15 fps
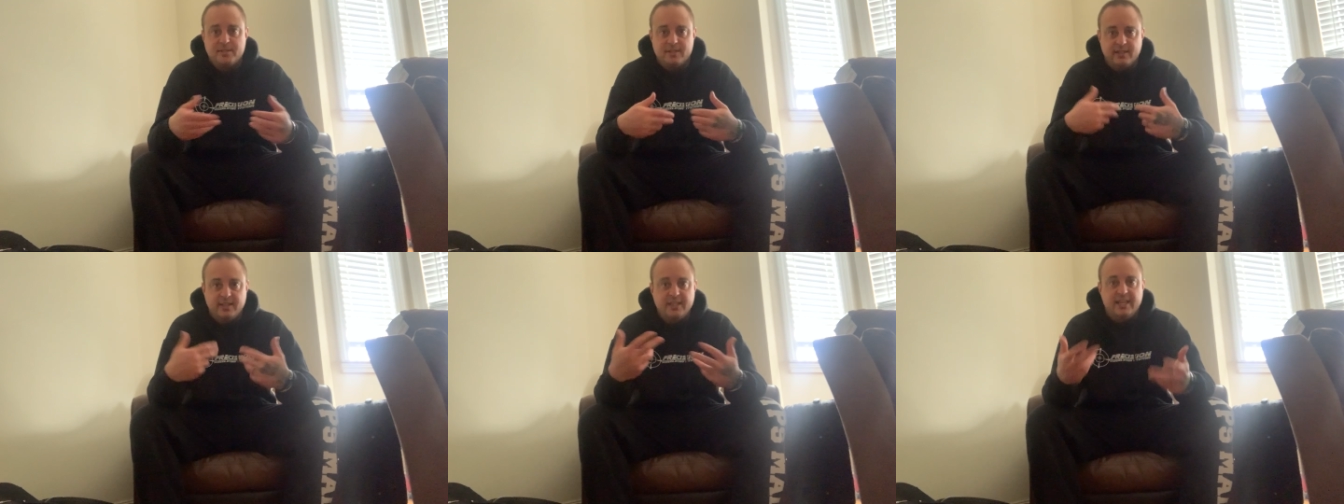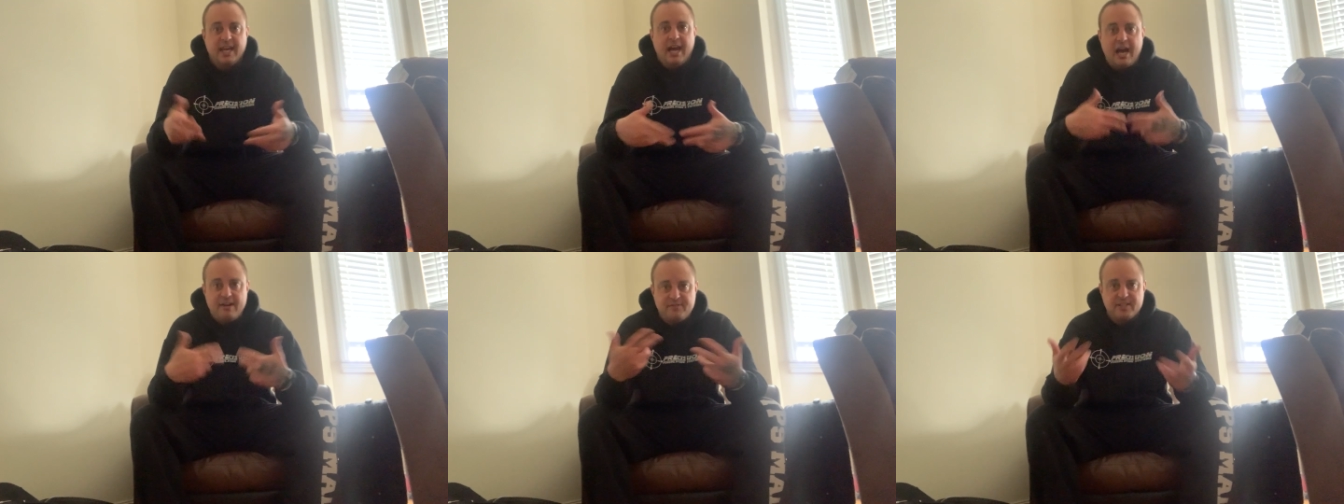And you
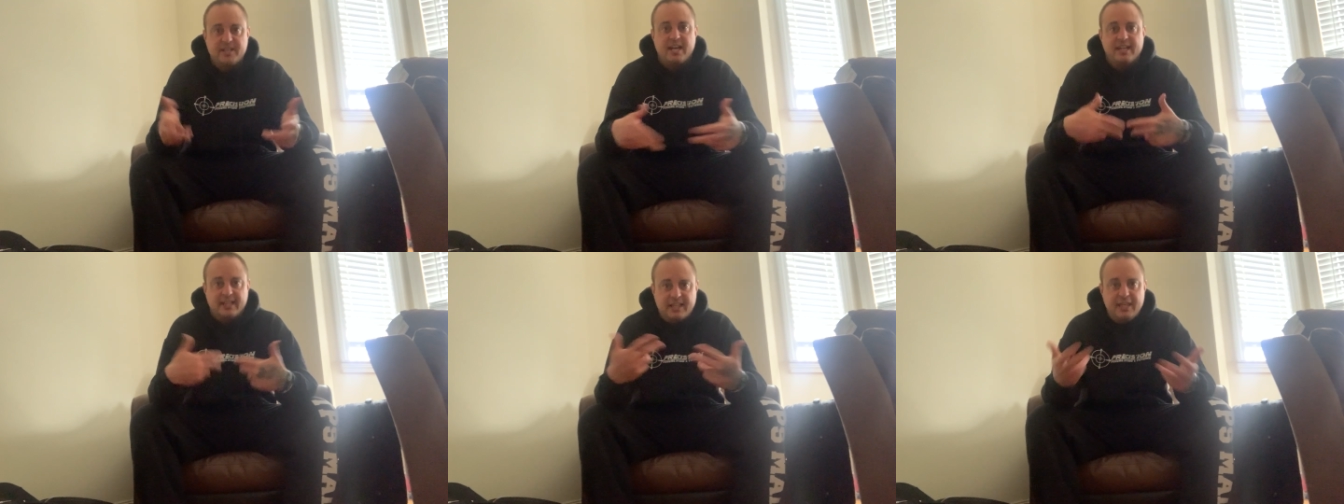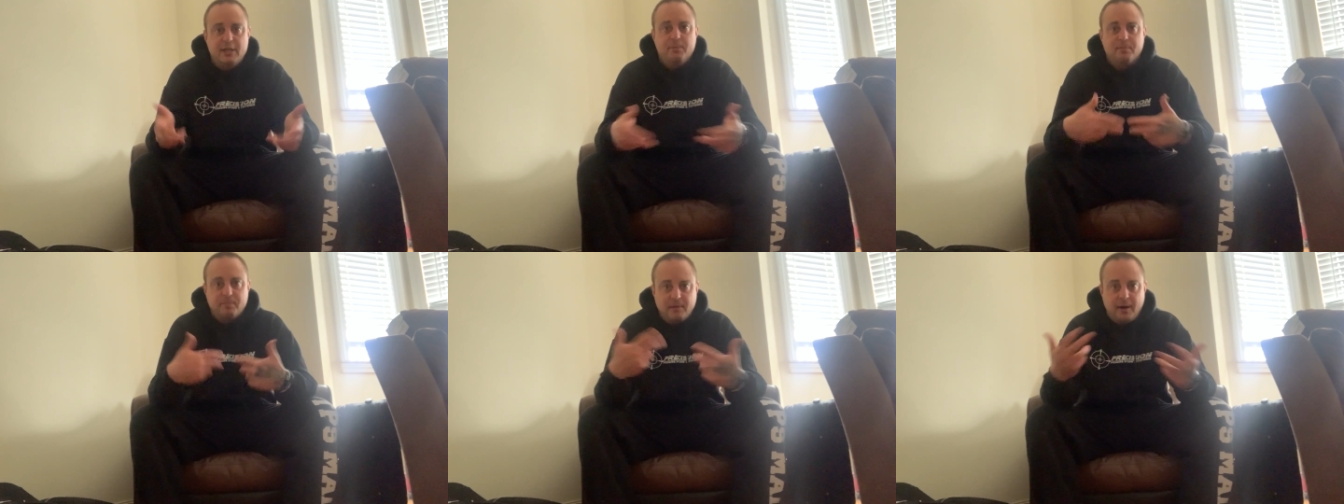have to kind of
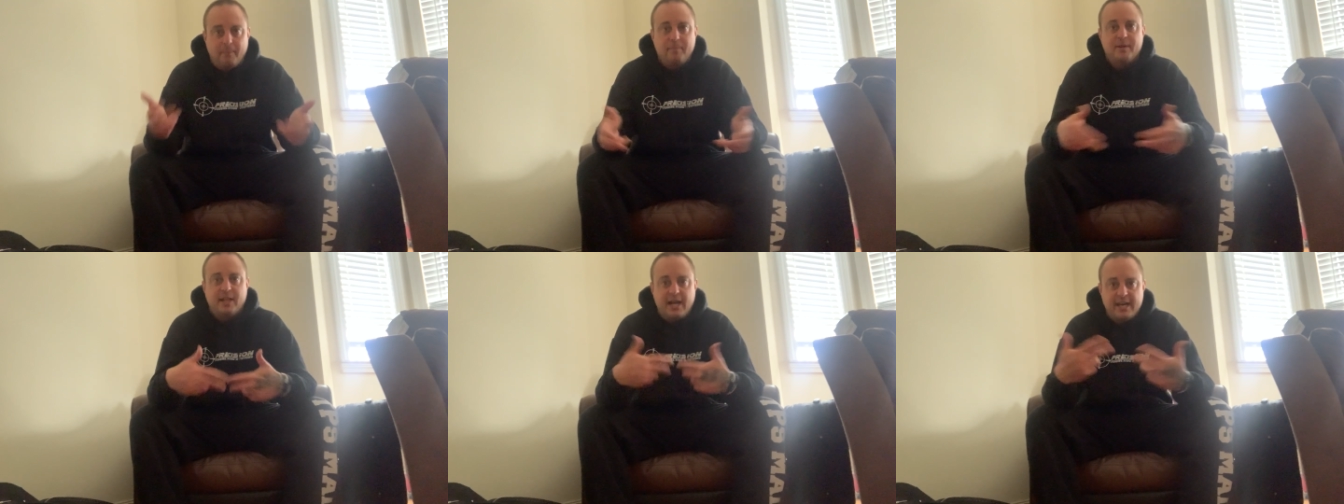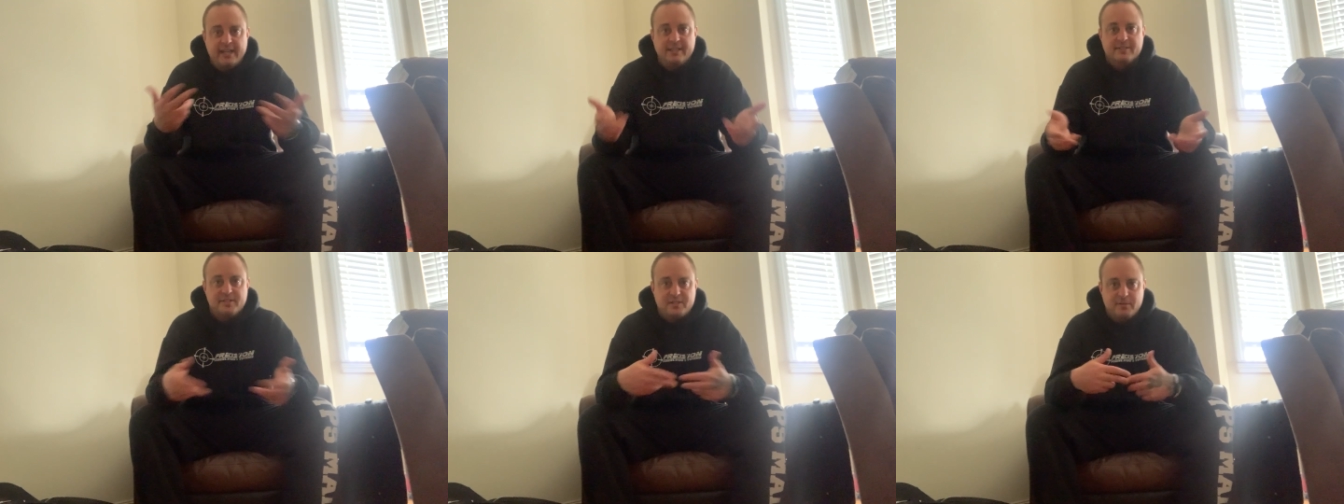keep
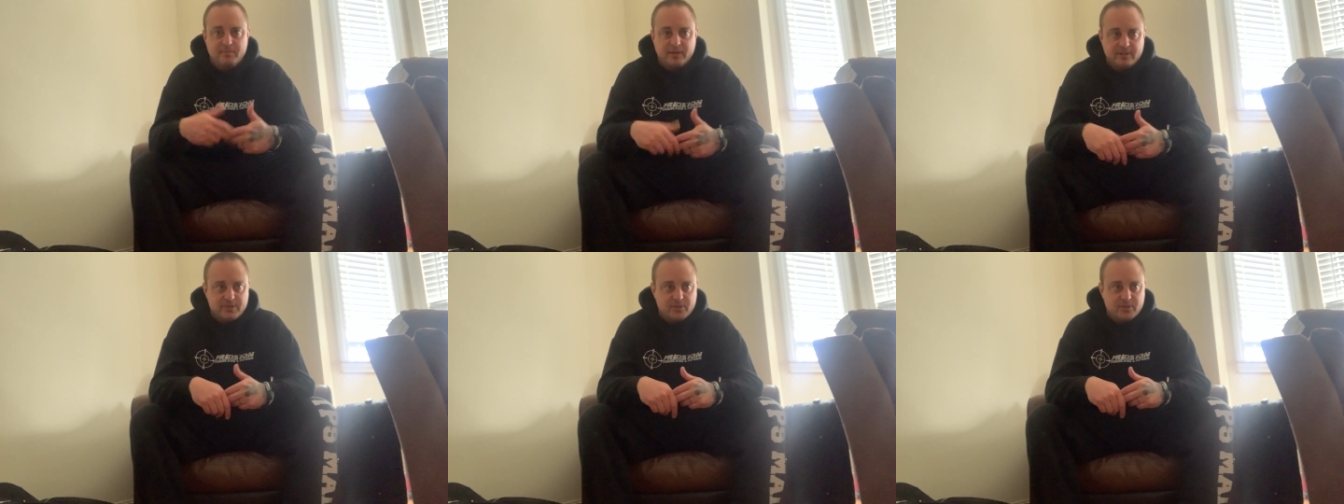applying a stimulus.